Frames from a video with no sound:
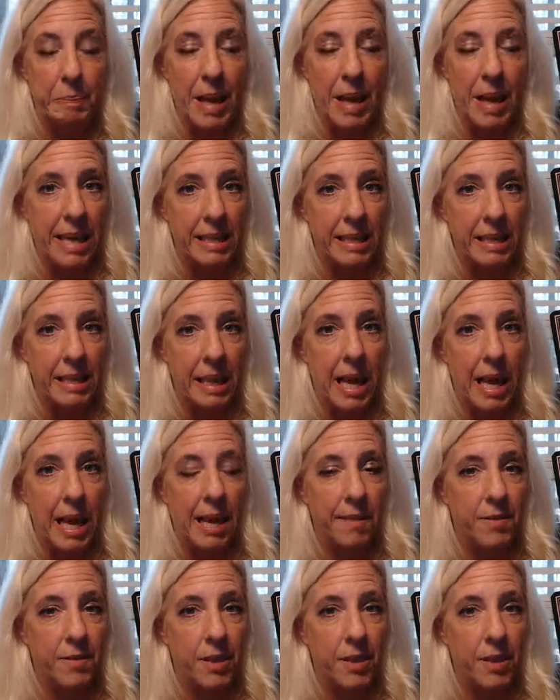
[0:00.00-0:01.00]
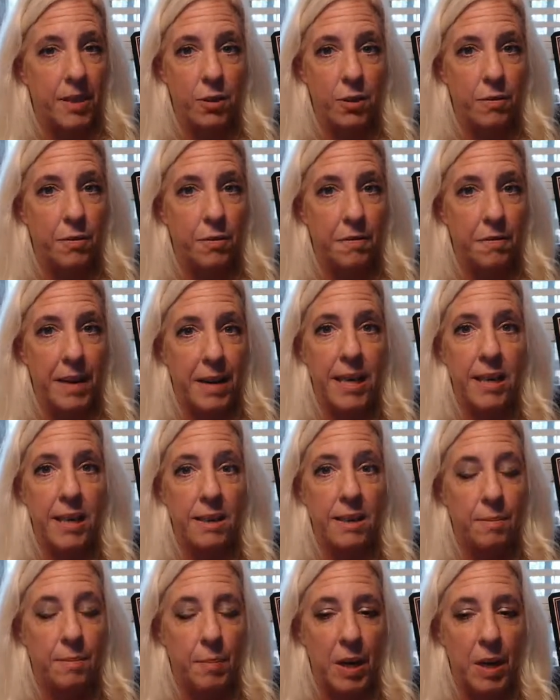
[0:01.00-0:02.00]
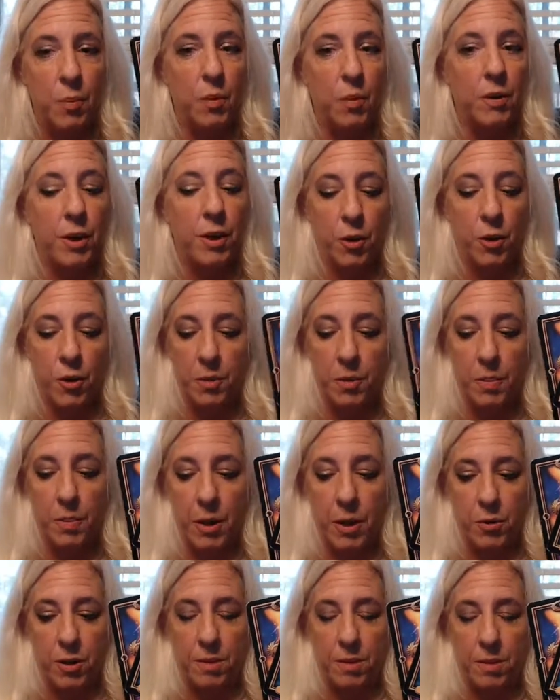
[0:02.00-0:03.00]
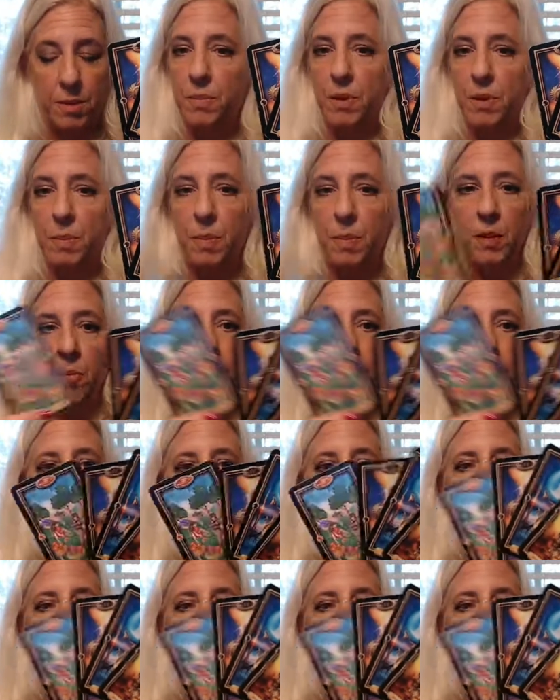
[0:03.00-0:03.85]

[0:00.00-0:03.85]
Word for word: past lives. These are fated people that you're supposed to, to be with.